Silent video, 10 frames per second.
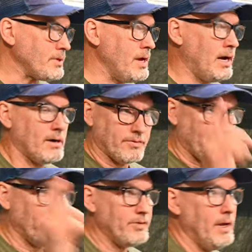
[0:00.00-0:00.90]
Uh, of
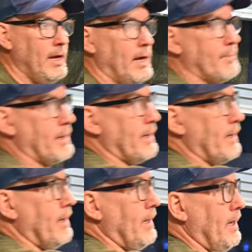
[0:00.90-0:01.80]
course, I'm
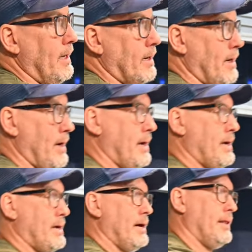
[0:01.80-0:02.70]
gonna
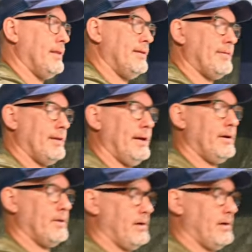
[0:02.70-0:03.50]
cut this layer